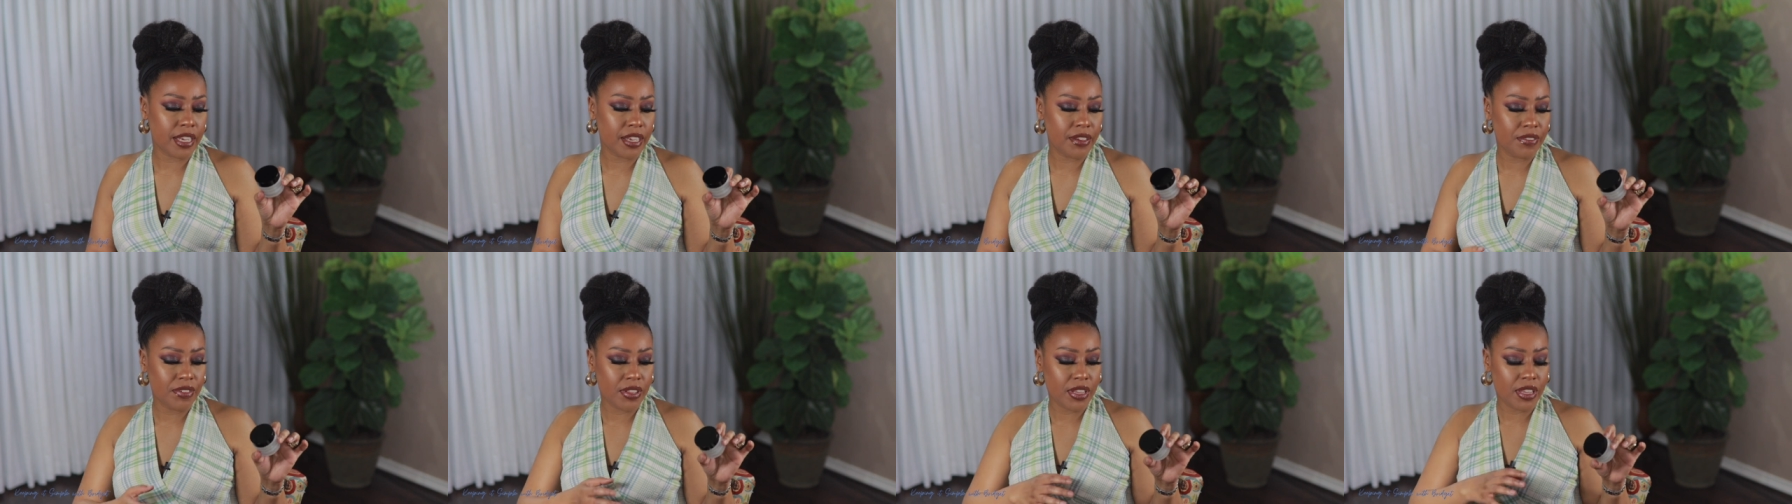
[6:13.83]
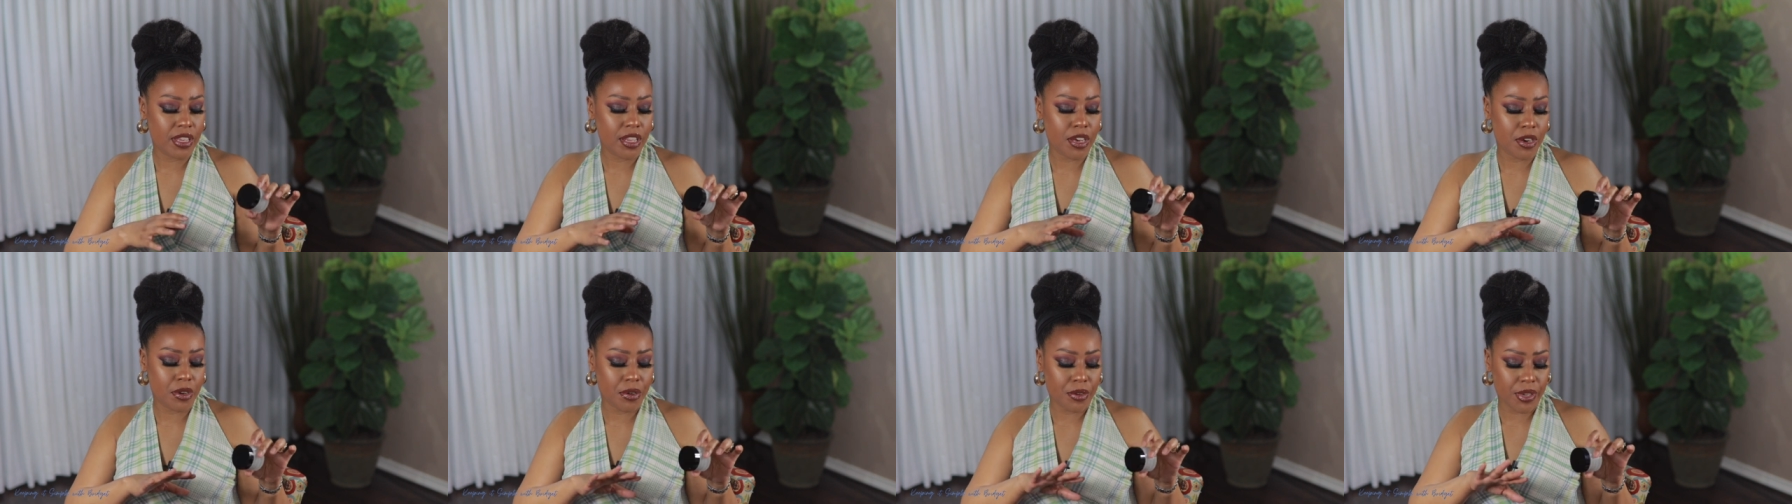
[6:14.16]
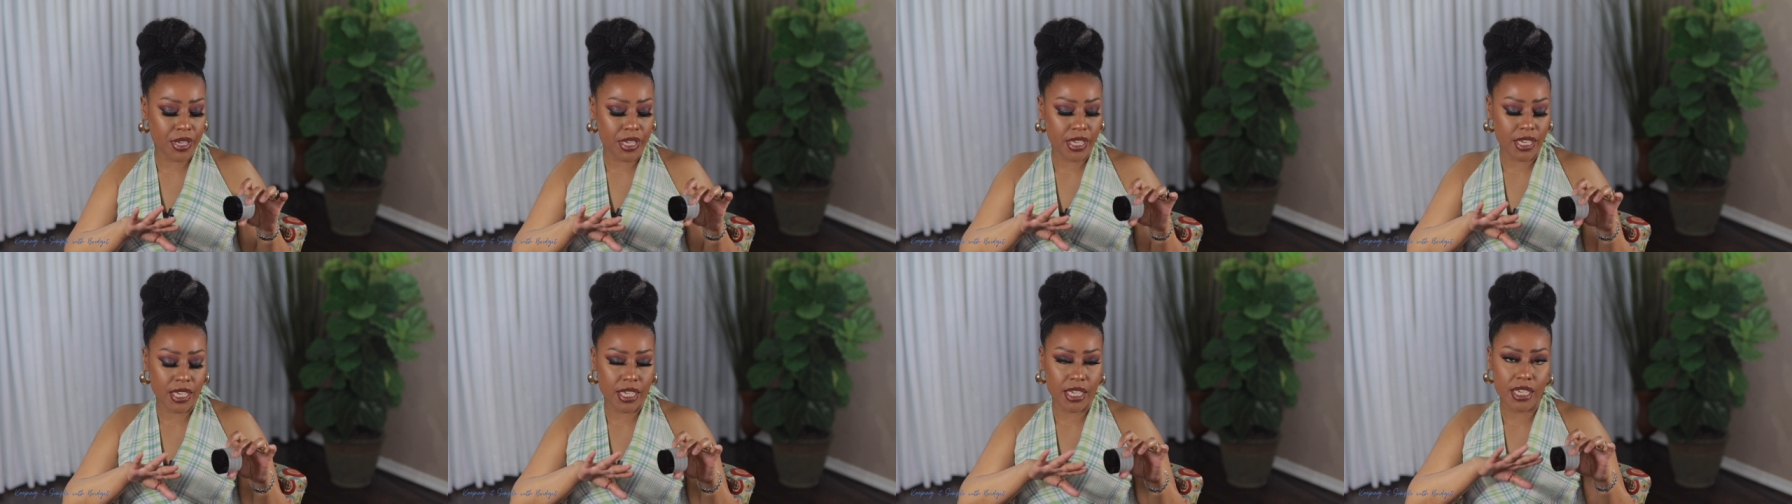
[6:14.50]
even though
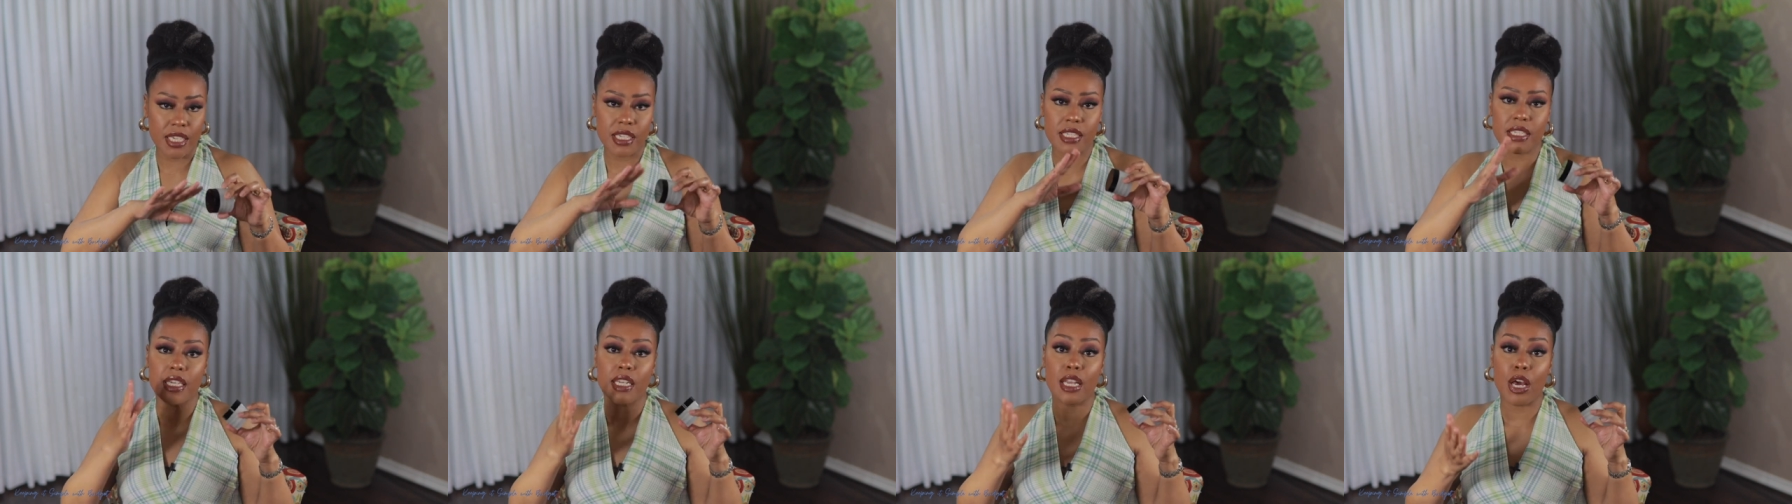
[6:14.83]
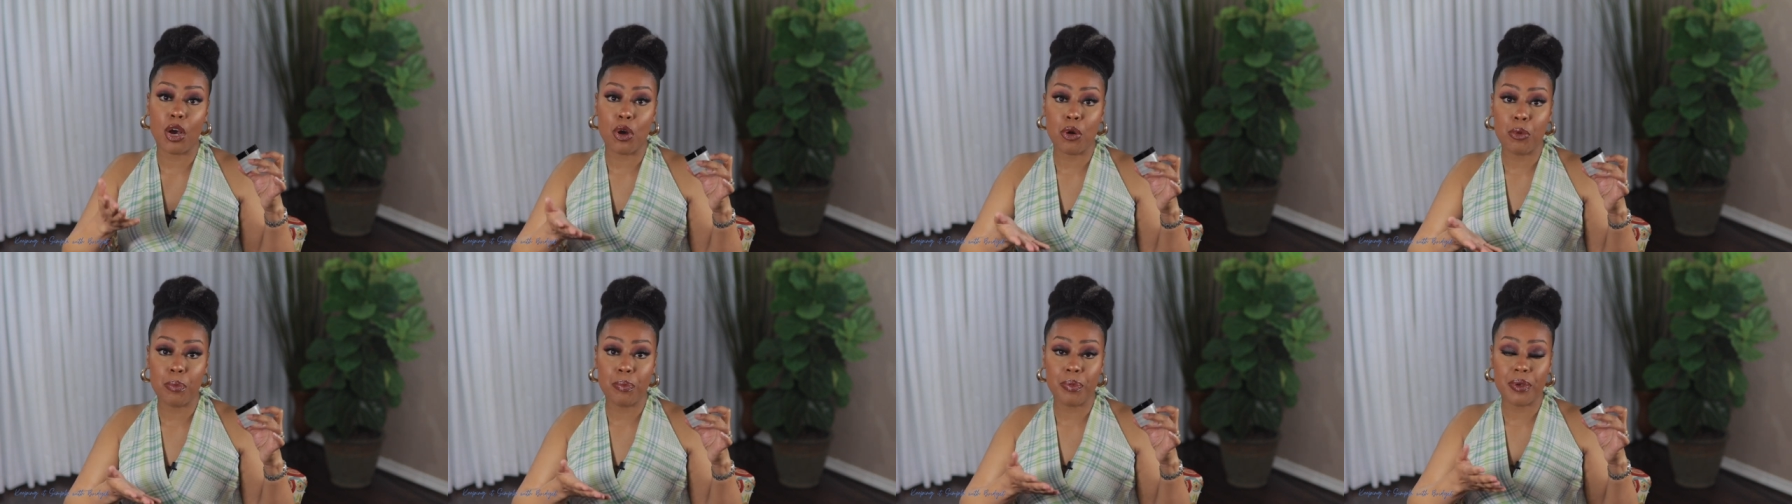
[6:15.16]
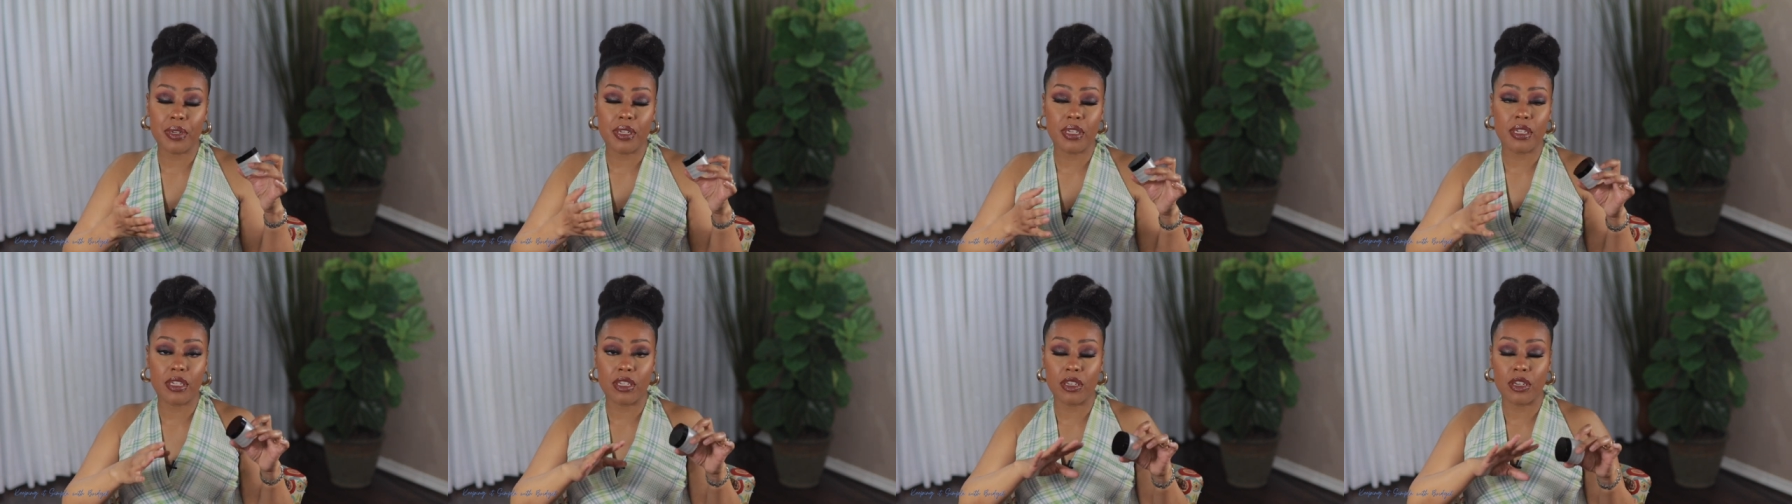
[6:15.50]
it is an
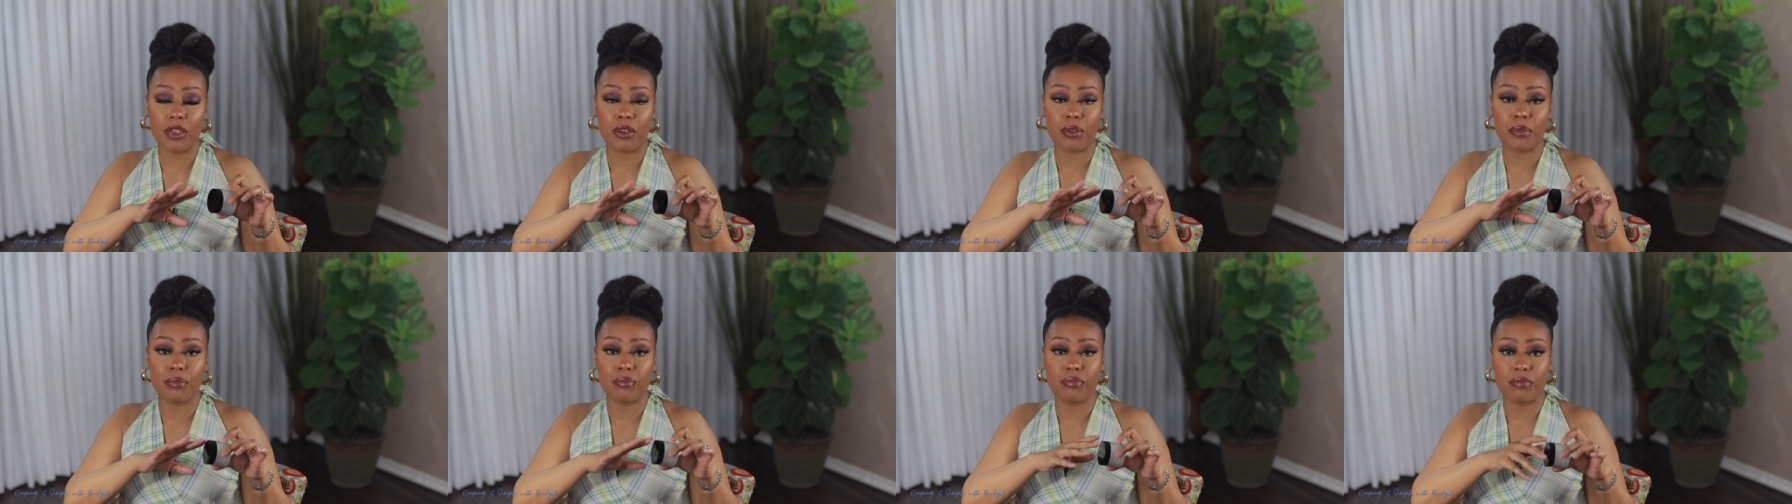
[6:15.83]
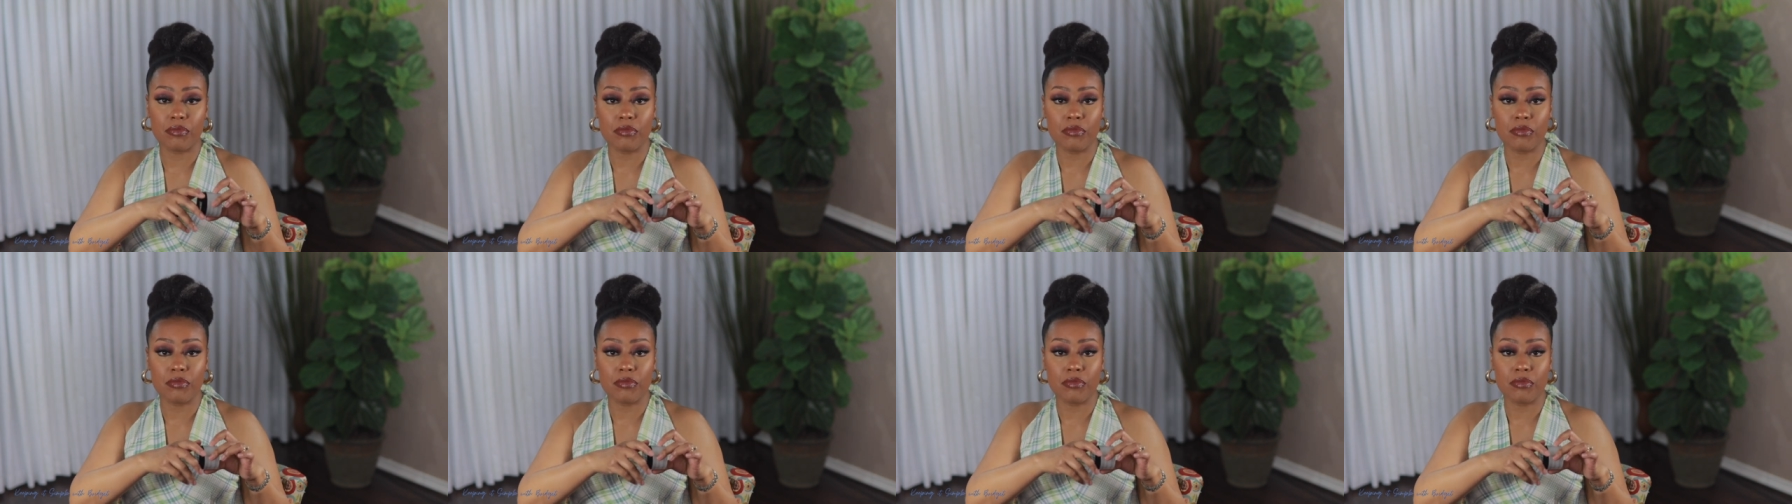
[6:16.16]
open, you know,